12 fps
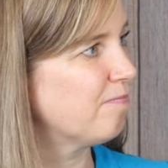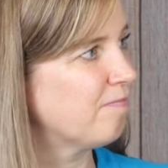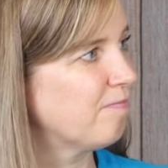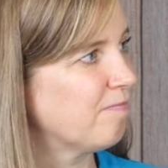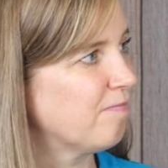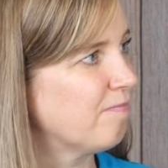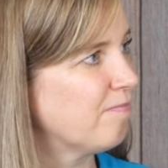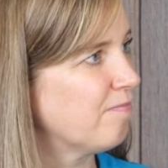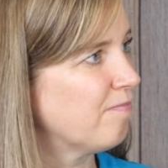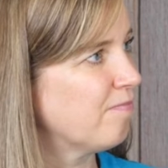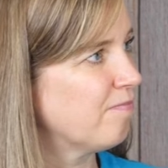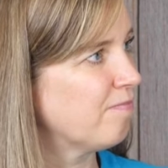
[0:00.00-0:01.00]

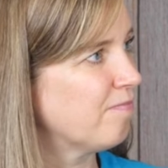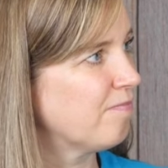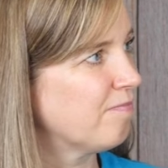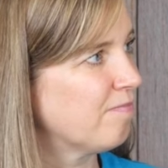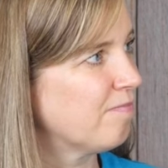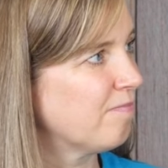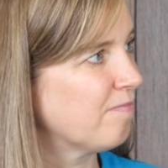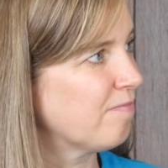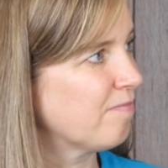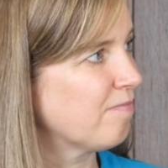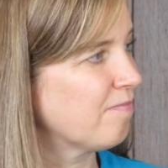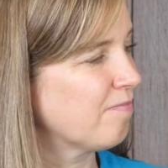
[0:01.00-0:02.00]

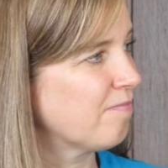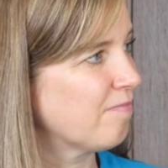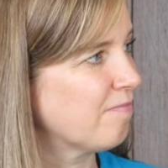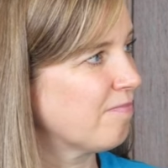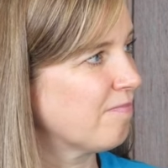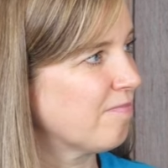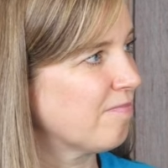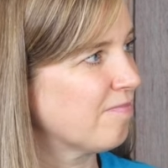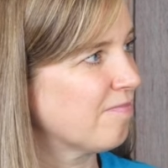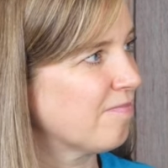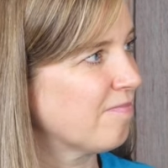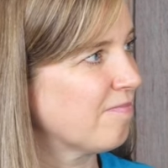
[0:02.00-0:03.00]

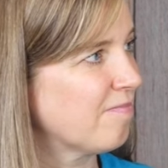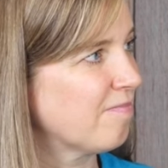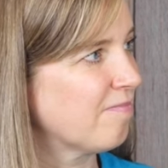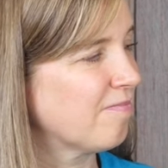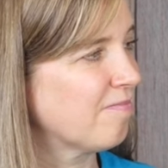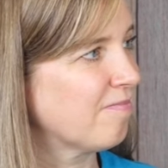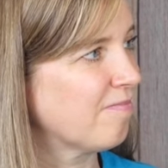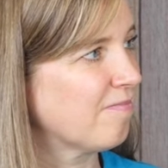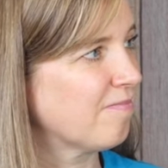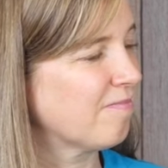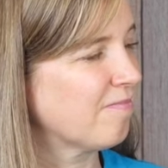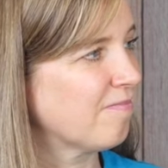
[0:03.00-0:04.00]

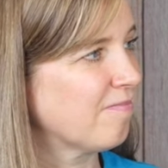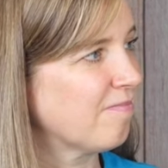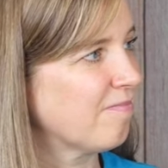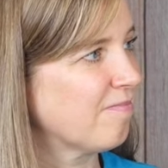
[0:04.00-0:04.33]
No words are spoken by the person on screen.